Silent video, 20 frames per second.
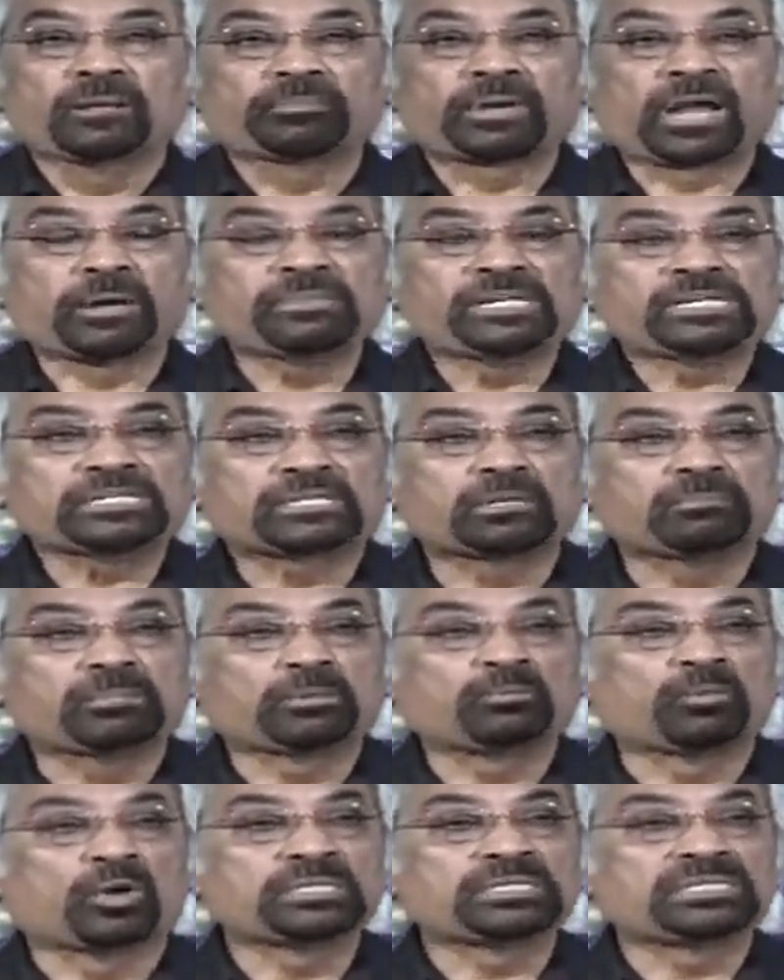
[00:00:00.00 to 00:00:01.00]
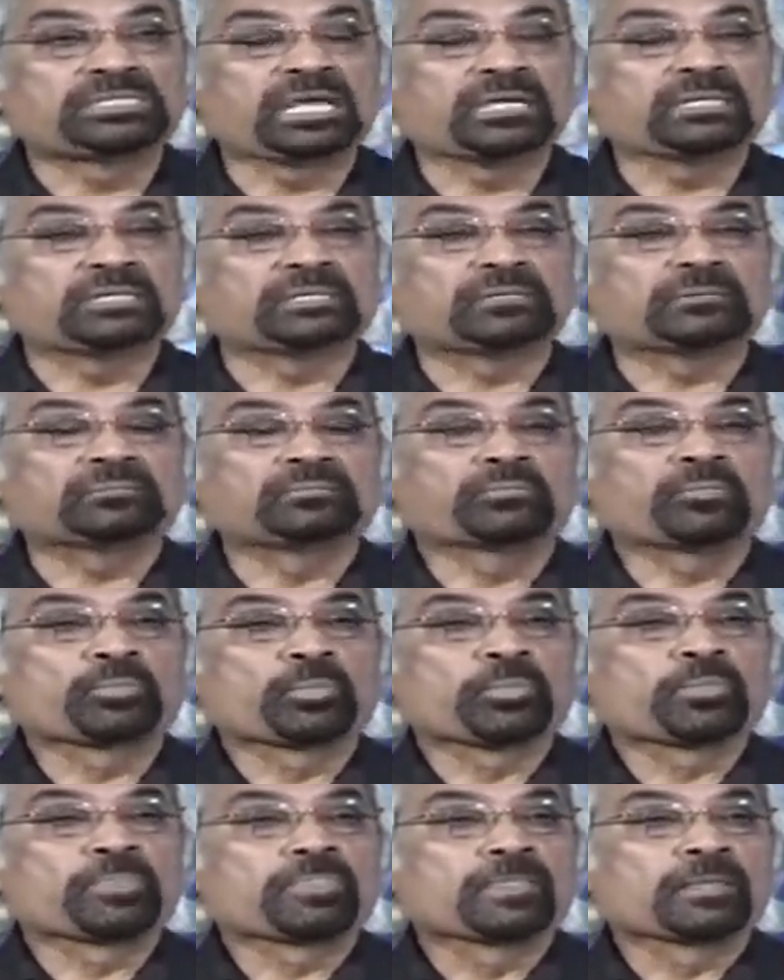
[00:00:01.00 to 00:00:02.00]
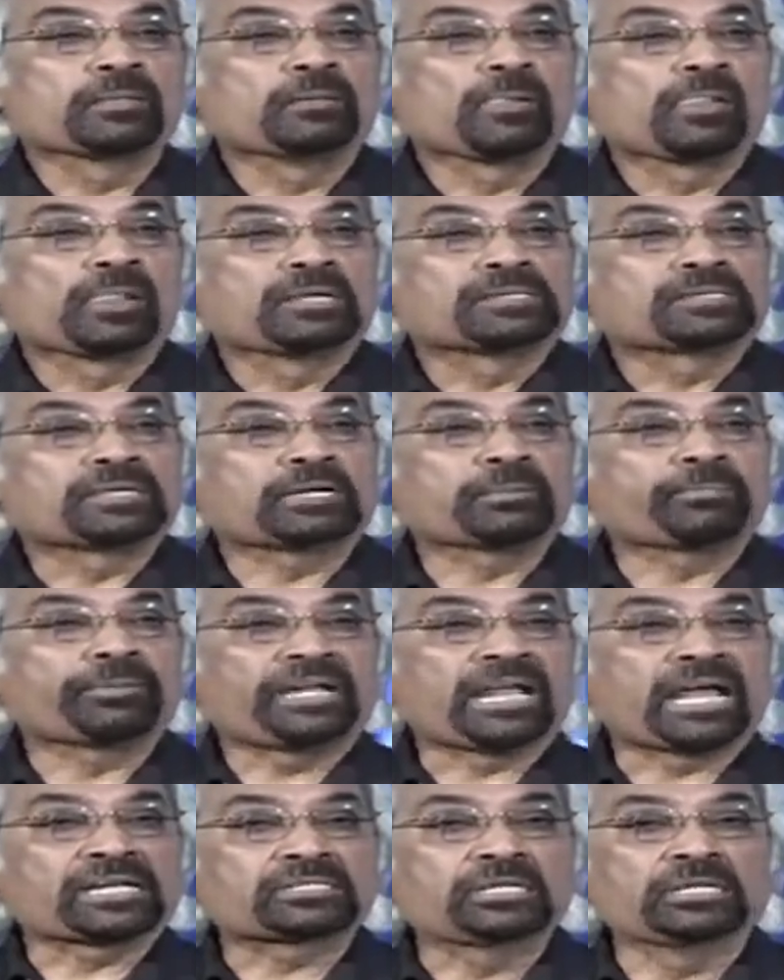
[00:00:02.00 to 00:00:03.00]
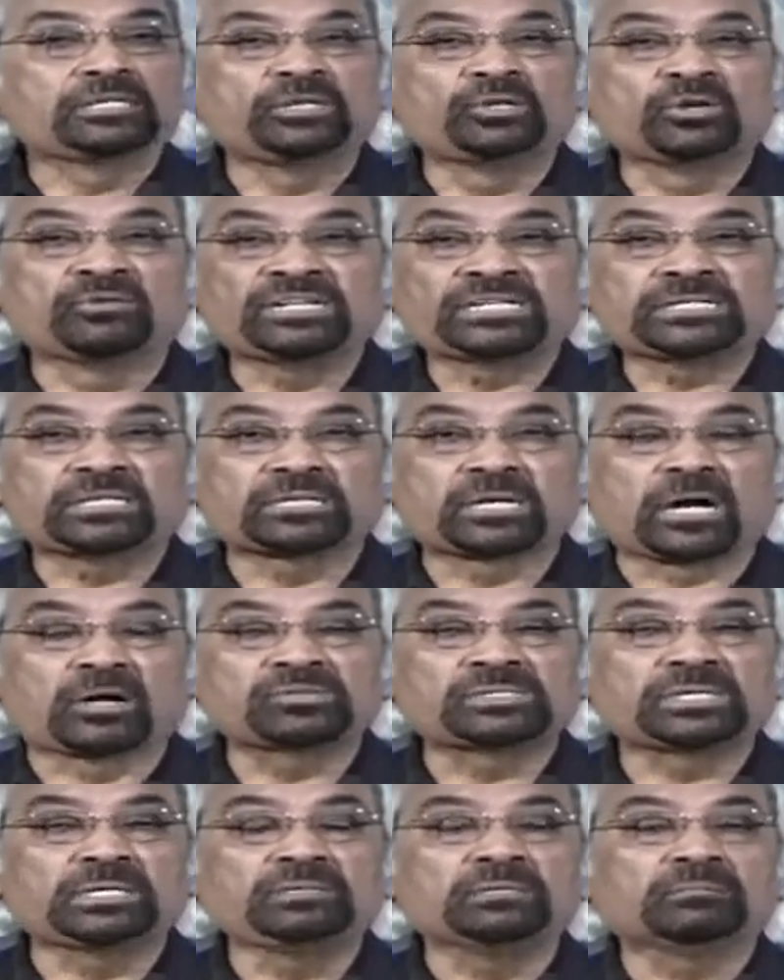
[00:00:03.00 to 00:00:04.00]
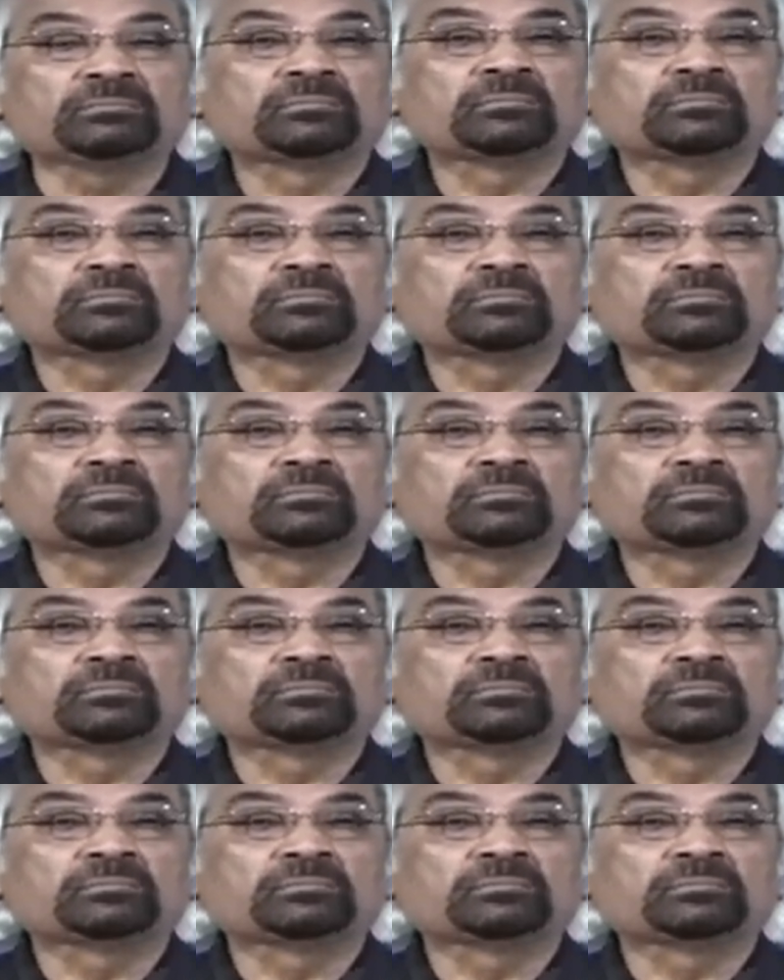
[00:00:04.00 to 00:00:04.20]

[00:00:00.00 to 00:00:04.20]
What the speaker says: Prime Minister Manmohan Singh set up a National Innovation Council,